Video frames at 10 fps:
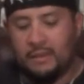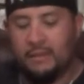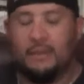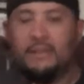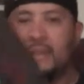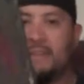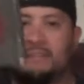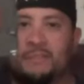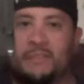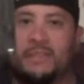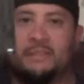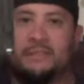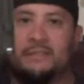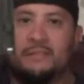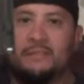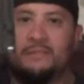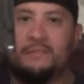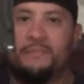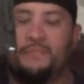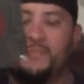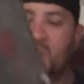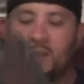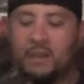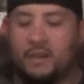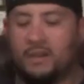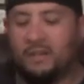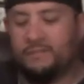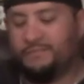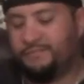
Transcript: and that is complete. Don't